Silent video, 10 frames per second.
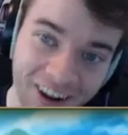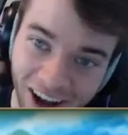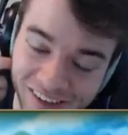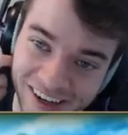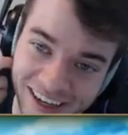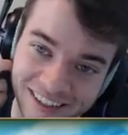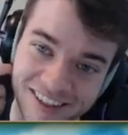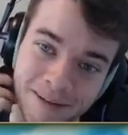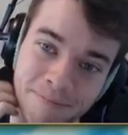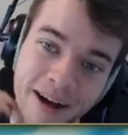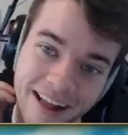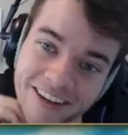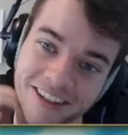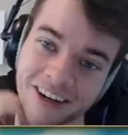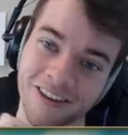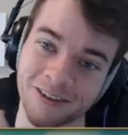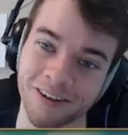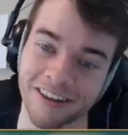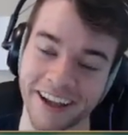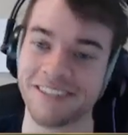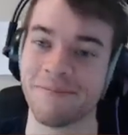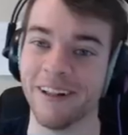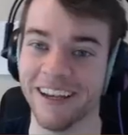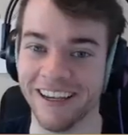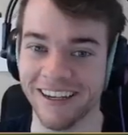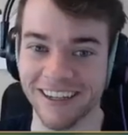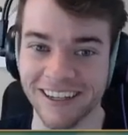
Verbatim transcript: often do you get to see a Politoed through a Let's Play?